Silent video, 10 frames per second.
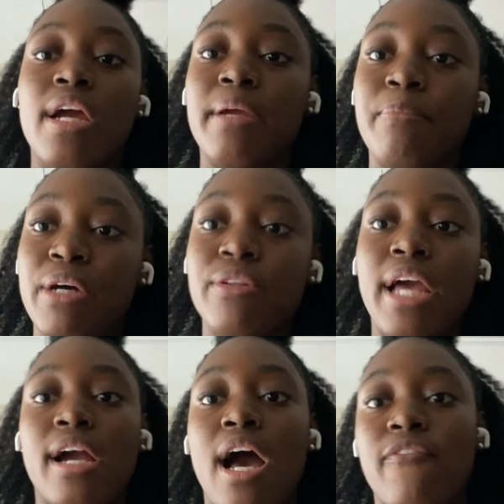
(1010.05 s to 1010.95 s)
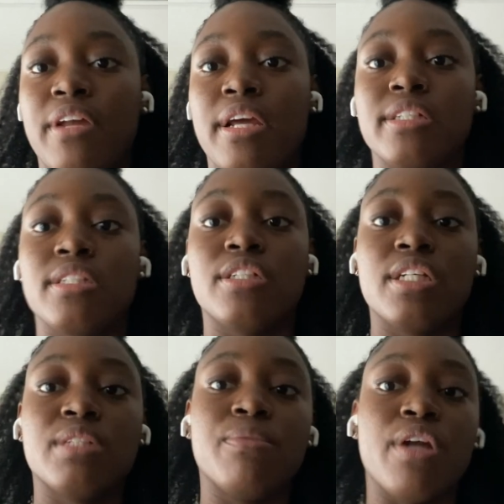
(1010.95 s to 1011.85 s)
Build that confidence.
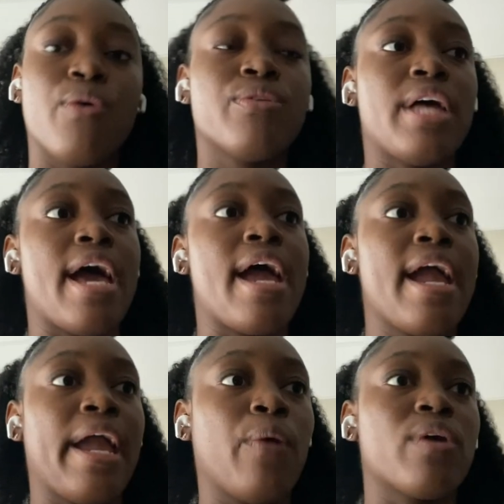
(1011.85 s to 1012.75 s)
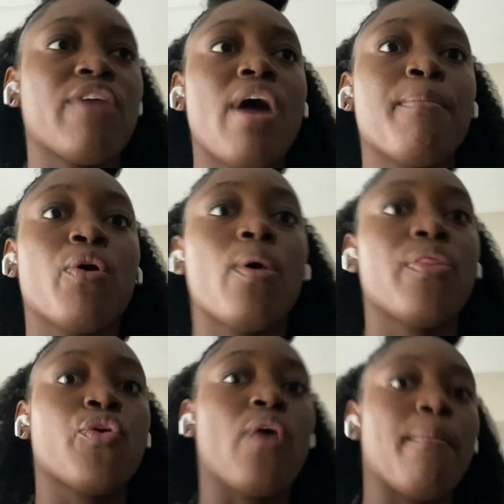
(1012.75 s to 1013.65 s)
Just know that, hey, whatever I'm going
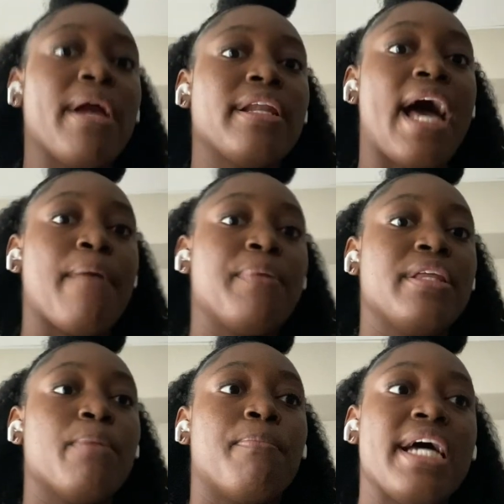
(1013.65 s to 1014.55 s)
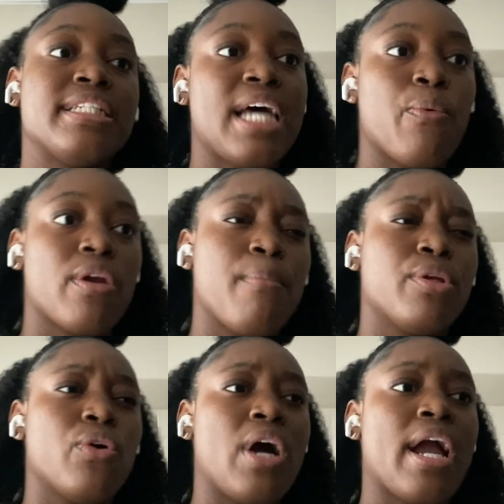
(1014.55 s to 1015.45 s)
through, I may not be the best at what I'm
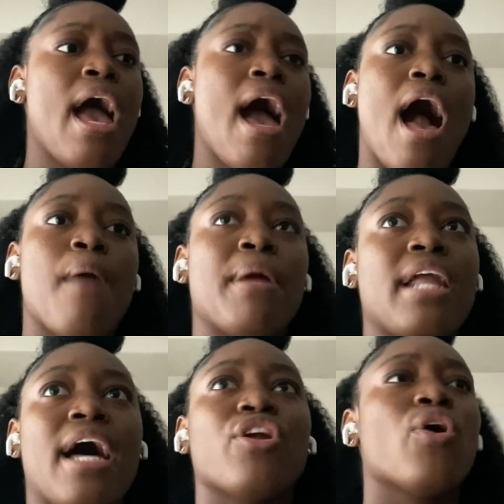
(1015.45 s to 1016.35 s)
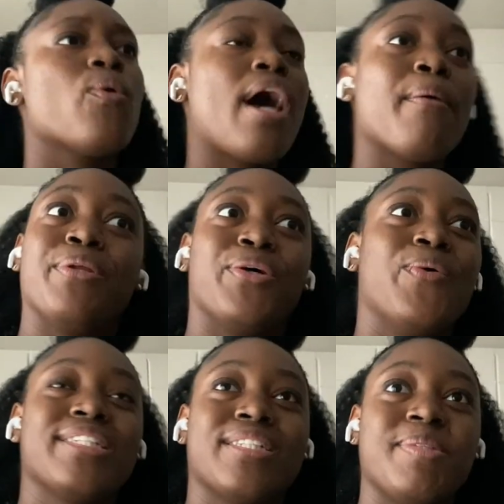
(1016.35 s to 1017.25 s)
doing. I may not know what I'm
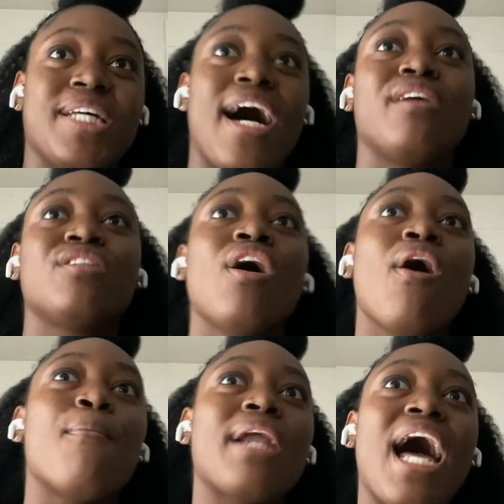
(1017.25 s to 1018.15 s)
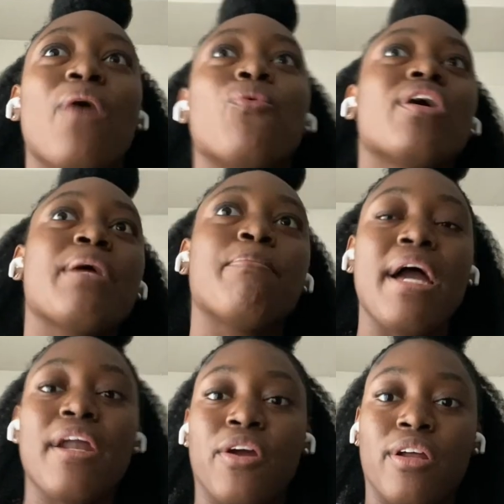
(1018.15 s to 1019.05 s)
doing sometimes, but I will get
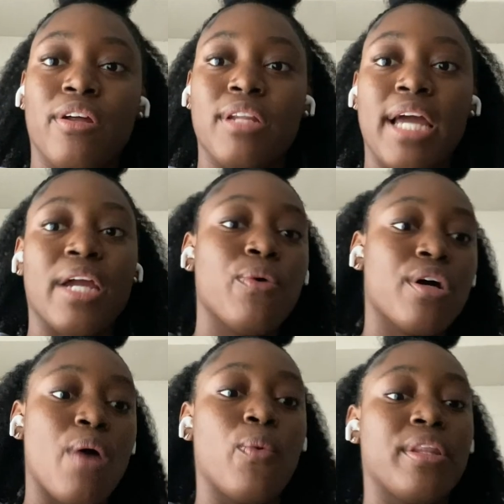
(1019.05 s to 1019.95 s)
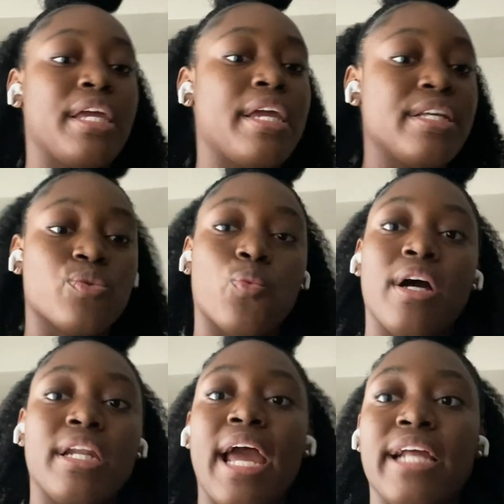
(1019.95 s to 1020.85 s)
better. Like, it will come with ease
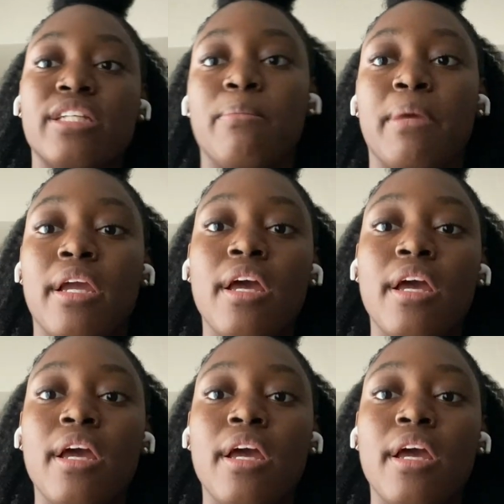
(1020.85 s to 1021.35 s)
one day to me.